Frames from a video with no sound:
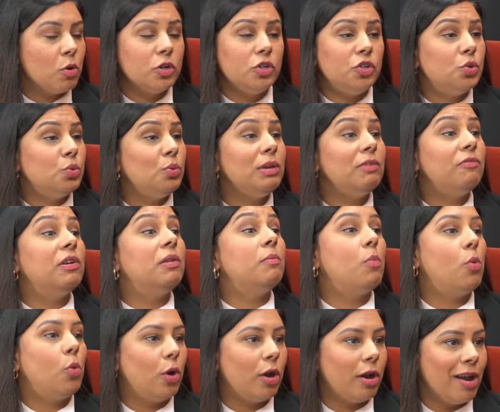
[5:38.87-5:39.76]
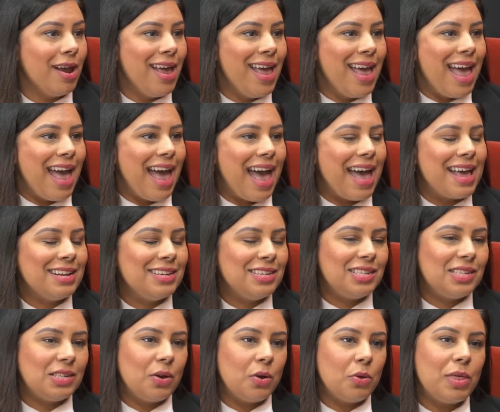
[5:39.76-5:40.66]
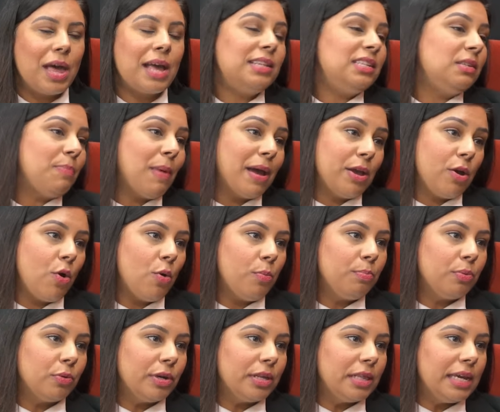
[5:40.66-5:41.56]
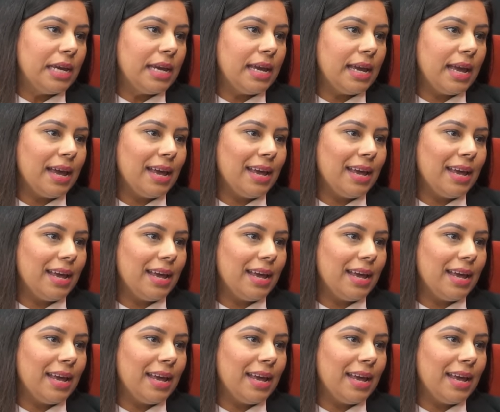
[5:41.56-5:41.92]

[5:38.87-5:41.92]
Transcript: or do even more and so that's my hope really they